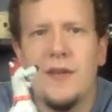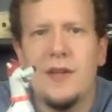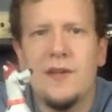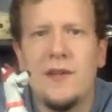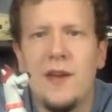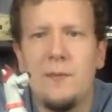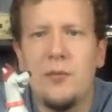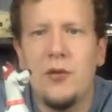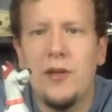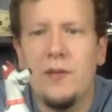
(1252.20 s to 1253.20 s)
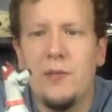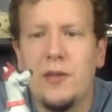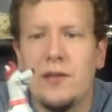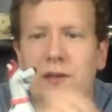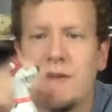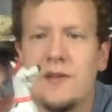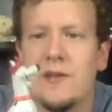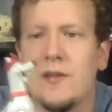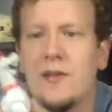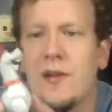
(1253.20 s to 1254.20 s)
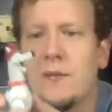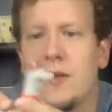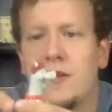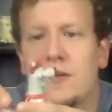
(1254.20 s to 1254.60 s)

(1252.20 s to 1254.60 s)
It's not pretty, but it's something.